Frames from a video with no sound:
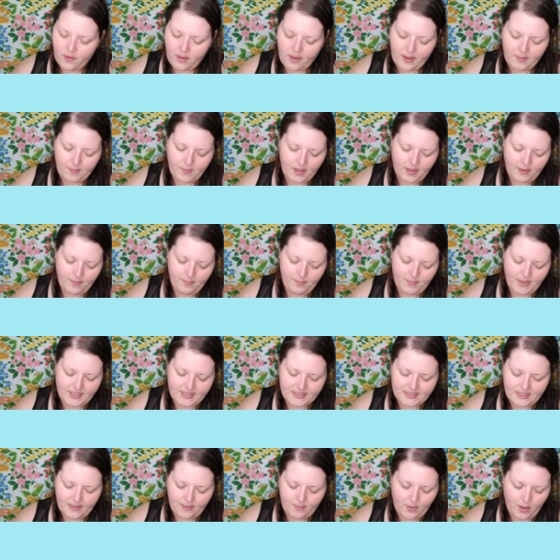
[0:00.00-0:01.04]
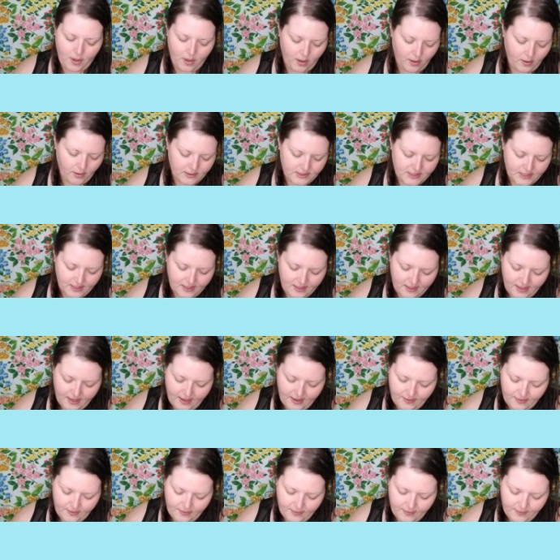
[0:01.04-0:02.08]
I'm going to mix them all
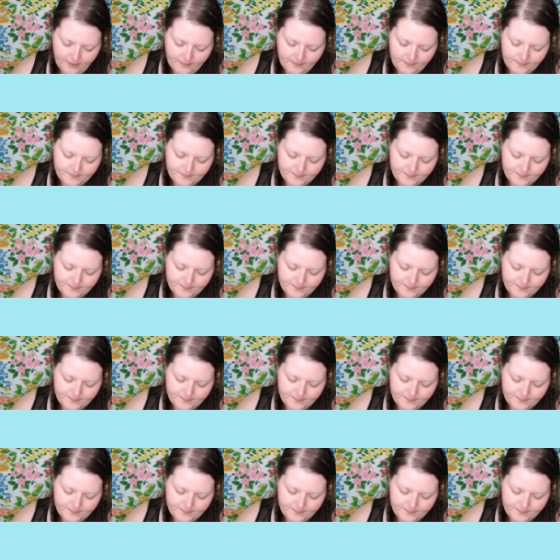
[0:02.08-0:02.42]
together.